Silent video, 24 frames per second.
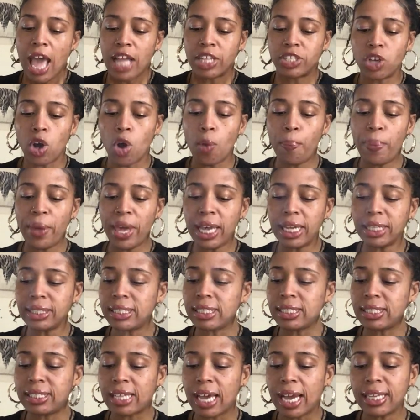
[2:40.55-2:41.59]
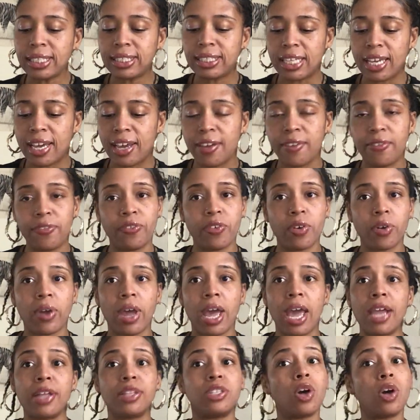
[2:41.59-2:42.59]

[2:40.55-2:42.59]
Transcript: Don't be indecisive, okay?